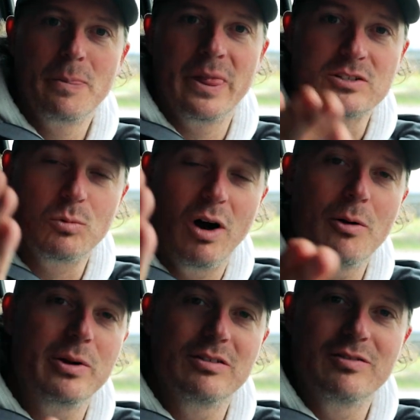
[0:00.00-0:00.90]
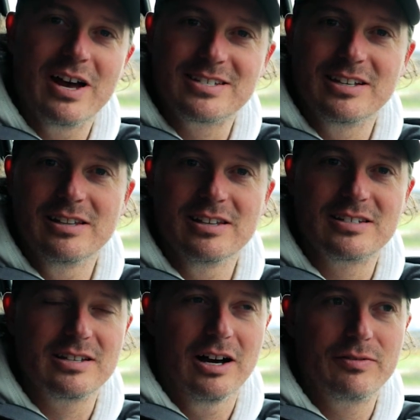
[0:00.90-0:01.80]
That's why we invested in this
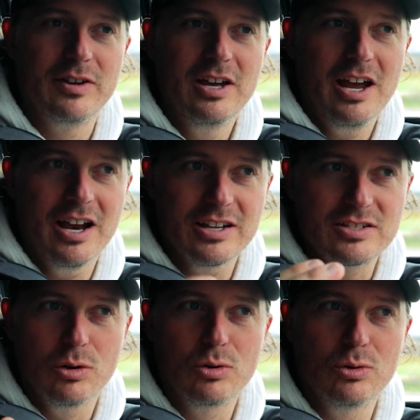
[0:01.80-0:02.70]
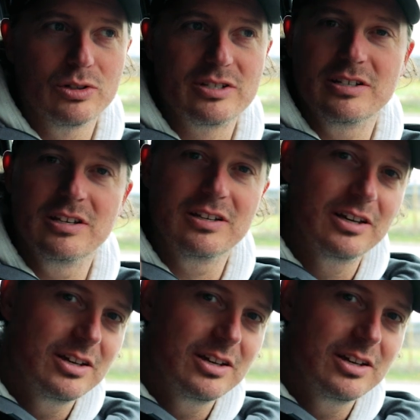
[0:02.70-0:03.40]
stuff, and it's so cool to see.